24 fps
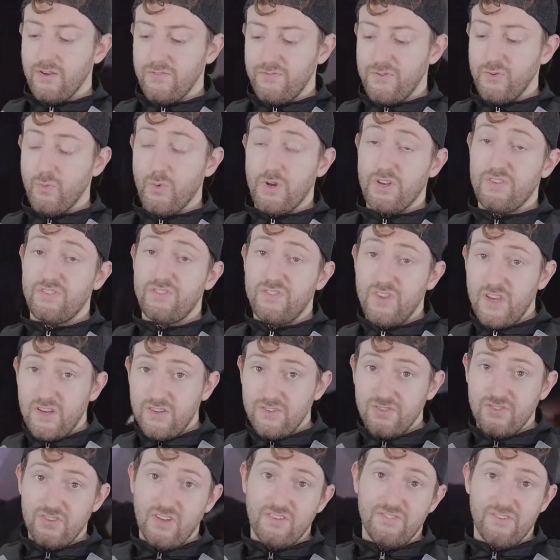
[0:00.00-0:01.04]
If you want to
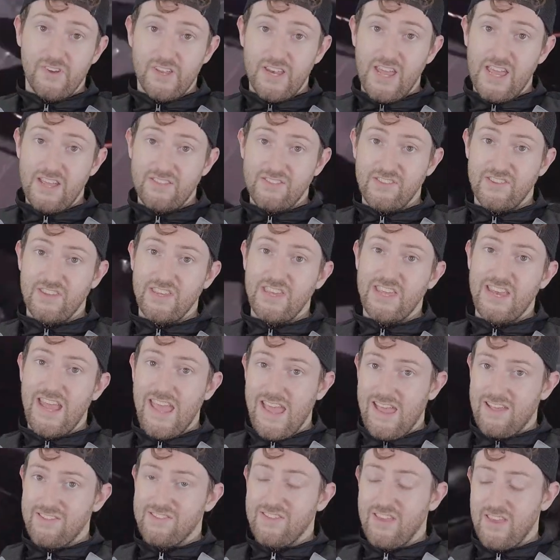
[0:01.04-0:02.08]
sell stuff on Etsy, it
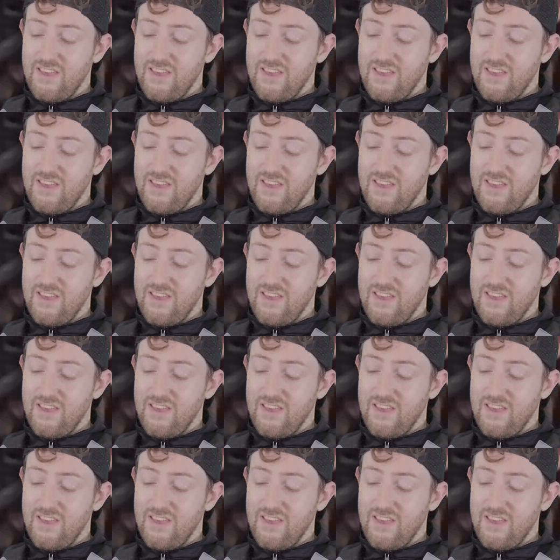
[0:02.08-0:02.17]
has to